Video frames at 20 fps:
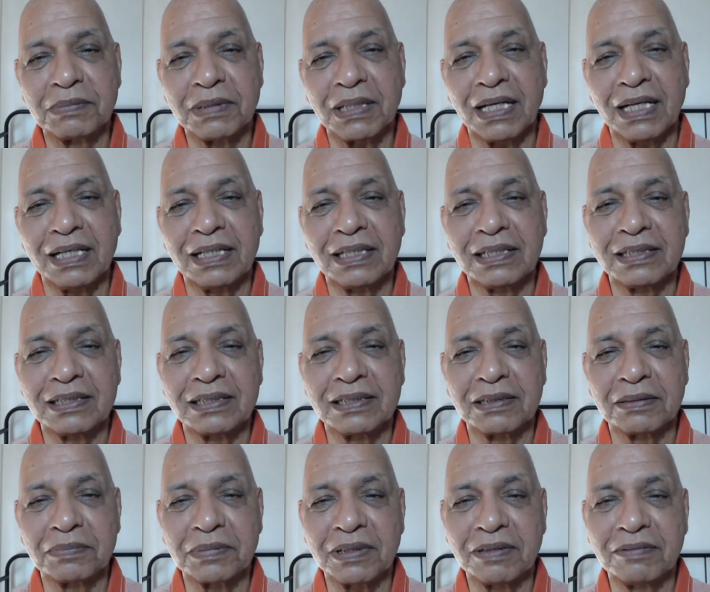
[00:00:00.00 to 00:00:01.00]
behind in
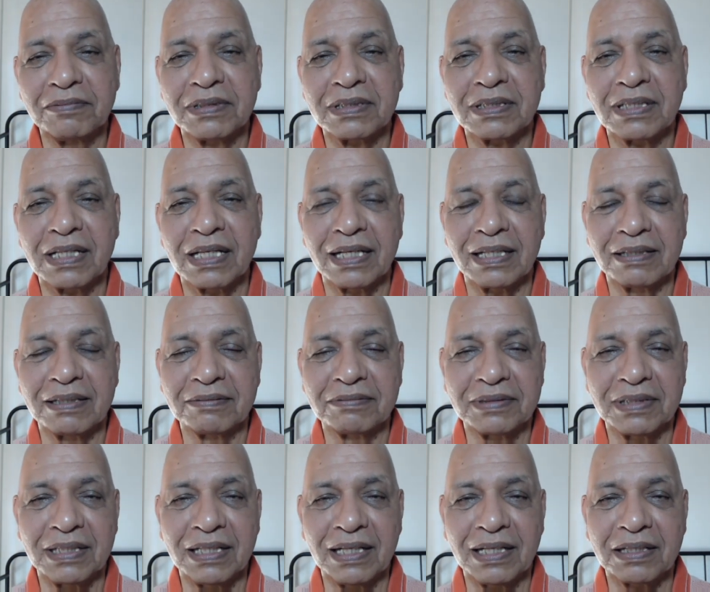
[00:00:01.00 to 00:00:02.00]
the previous
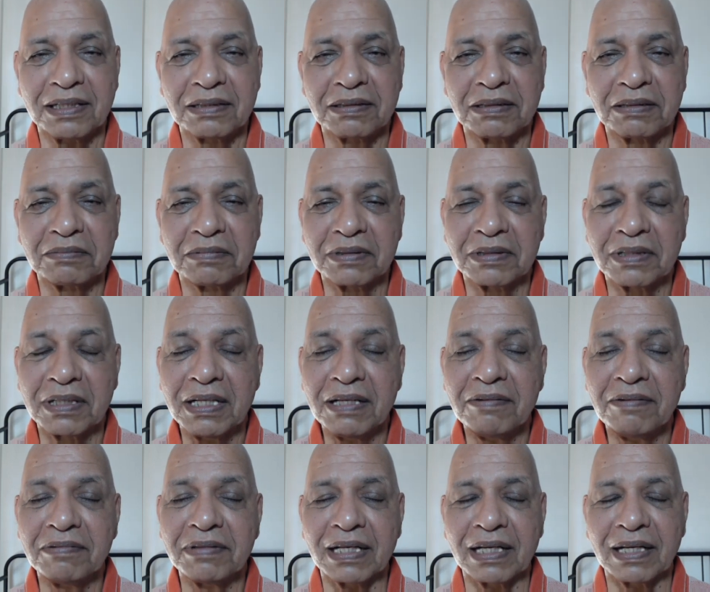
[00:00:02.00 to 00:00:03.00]
life, they are
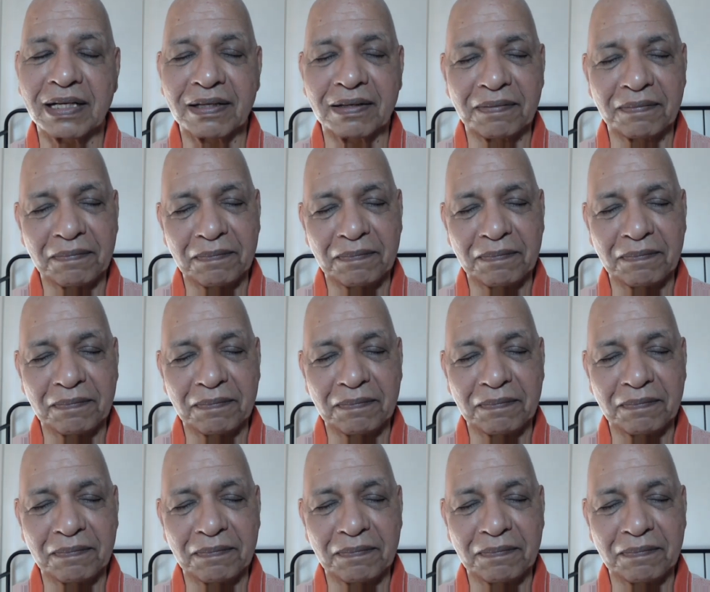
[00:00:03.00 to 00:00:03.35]
grieving.